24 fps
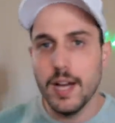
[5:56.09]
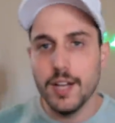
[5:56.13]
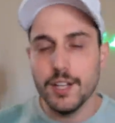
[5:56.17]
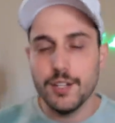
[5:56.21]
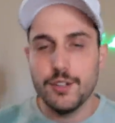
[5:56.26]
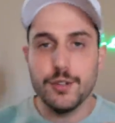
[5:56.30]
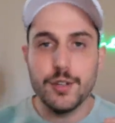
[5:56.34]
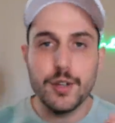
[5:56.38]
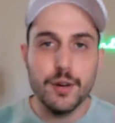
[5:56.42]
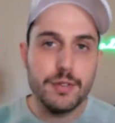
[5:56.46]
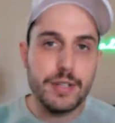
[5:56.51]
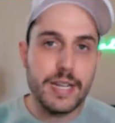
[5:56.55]

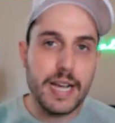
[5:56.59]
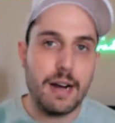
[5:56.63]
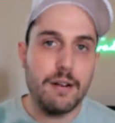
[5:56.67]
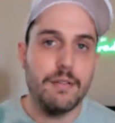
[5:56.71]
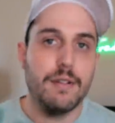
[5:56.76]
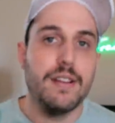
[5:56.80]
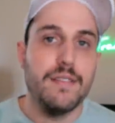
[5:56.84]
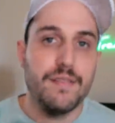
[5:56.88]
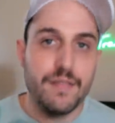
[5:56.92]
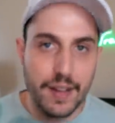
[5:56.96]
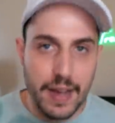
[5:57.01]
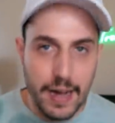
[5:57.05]
to go down
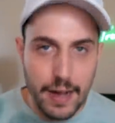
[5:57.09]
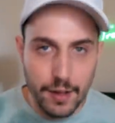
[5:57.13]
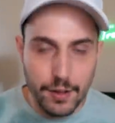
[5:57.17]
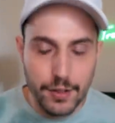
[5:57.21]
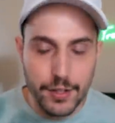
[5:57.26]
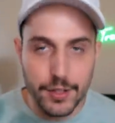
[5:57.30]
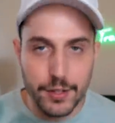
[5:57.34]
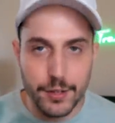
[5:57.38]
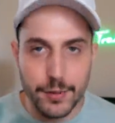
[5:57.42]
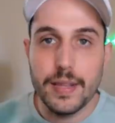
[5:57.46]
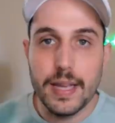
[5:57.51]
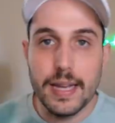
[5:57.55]
in
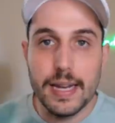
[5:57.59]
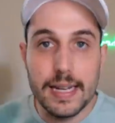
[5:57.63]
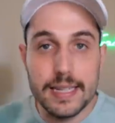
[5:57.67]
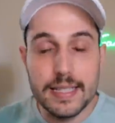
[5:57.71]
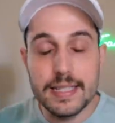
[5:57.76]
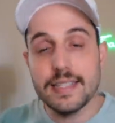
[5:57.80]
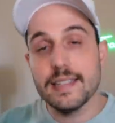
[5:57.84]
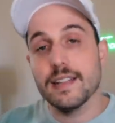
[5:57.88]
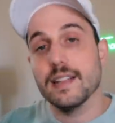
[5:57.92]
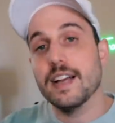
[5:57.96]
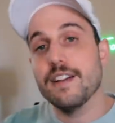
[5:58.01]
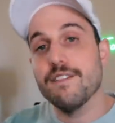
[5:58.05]
value and I
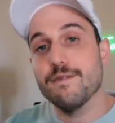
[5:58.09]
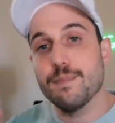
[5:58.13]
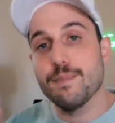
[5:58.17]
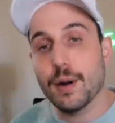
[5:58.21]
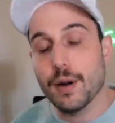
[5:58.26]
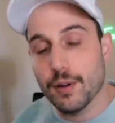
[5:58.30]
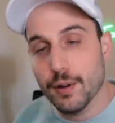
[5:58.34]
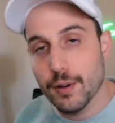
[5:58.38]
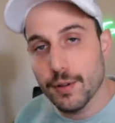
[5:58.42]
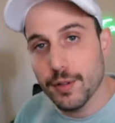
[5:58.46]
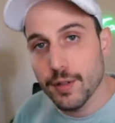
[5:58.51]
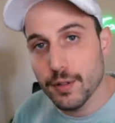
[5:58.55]
still have
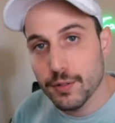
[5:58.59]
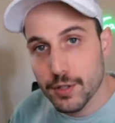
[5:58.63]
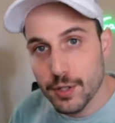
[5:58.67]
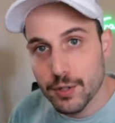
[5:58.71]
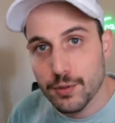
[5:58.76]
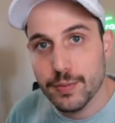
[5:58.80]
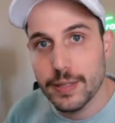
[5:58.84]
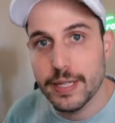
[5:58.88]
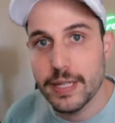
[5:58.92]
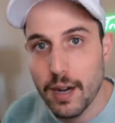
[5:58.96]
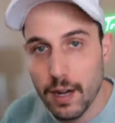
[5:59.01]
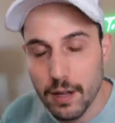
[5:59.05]
borrowed those
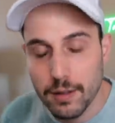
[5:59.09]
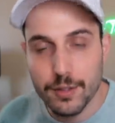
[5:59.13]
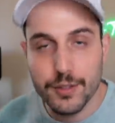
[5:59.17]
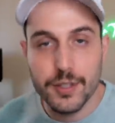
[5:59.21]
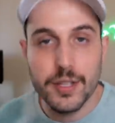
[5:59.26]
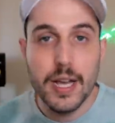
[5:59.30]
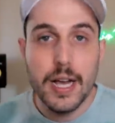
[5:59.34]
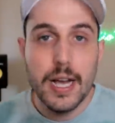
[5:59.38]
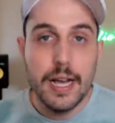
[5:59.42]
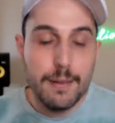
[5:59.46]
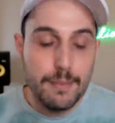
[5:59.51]
$3,